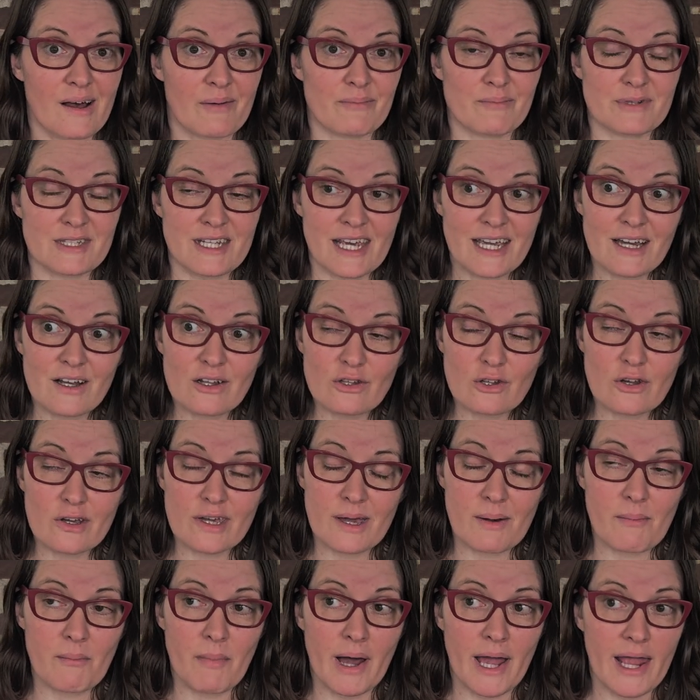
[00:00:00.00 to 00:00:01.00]
take a look
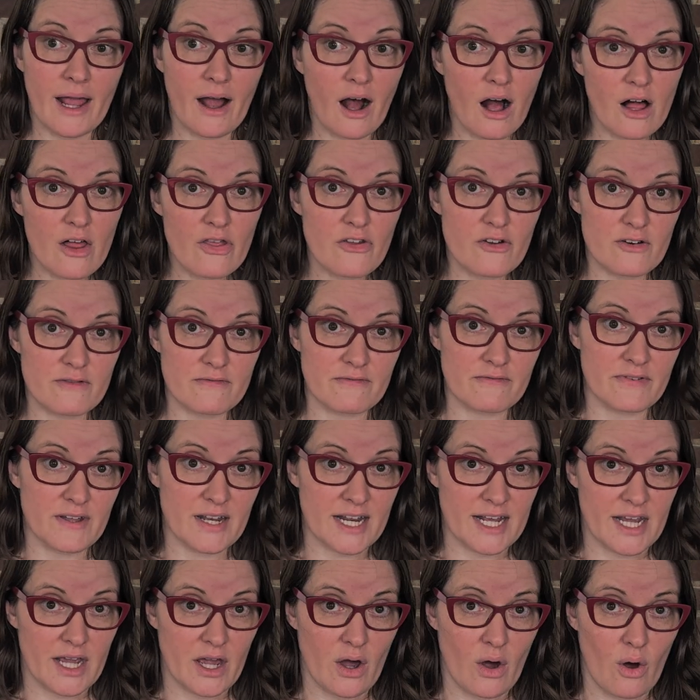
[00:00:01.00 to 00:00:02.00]
at my other
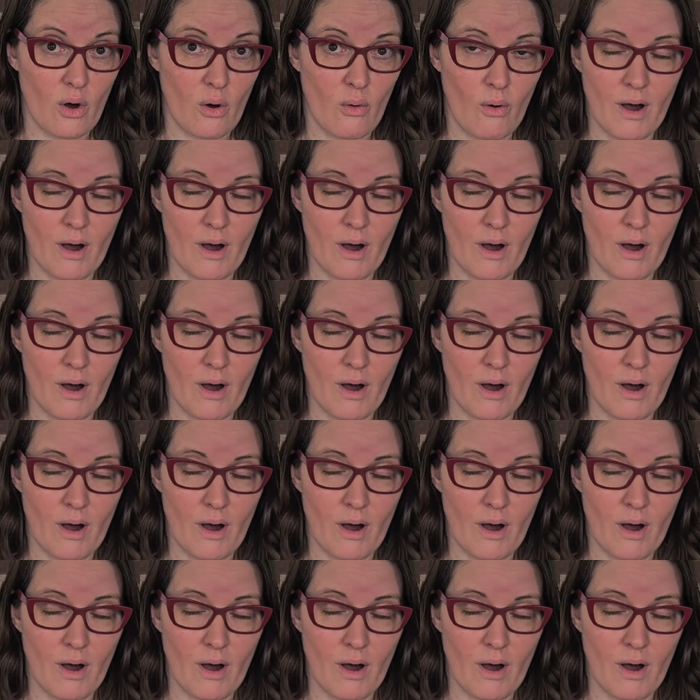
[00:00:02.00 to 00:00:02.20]
video.